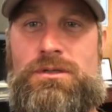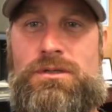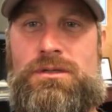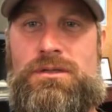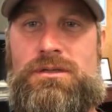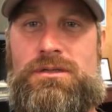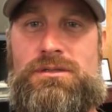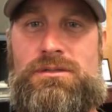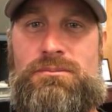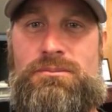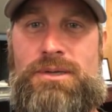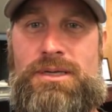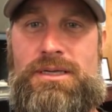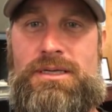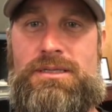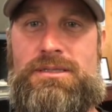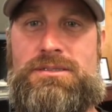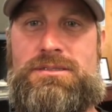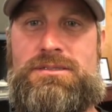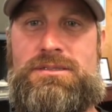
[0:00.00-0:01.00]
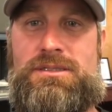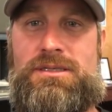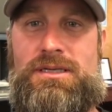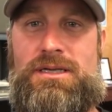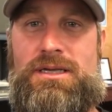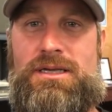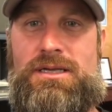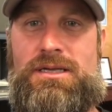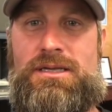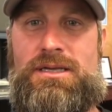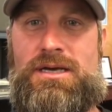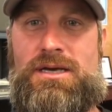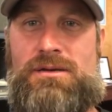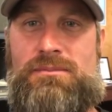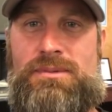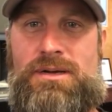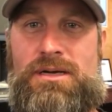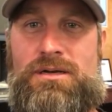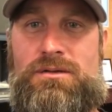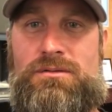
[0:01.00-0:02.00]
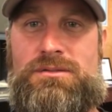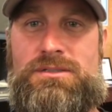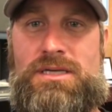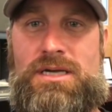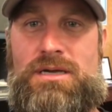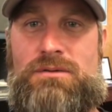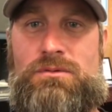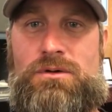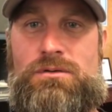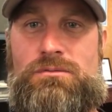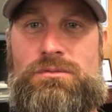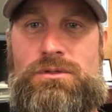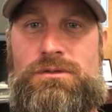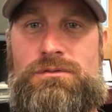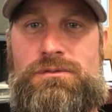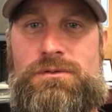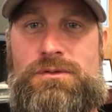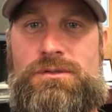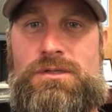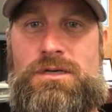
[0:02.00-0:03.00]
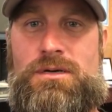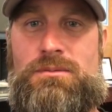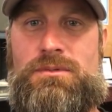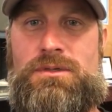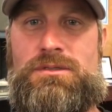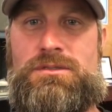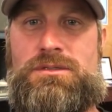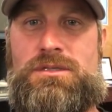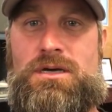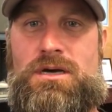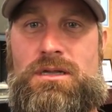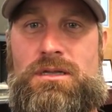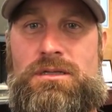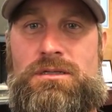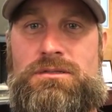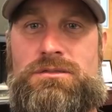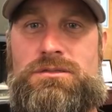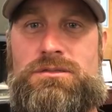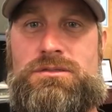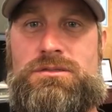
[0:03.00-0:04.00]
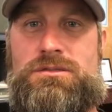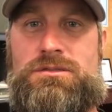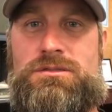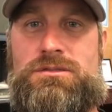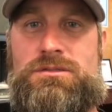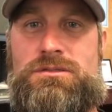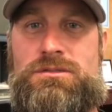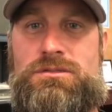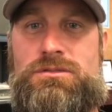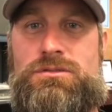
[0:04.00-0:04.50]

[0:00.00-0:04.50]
lithobates baits and albino Taiwan reef for Thomas Collins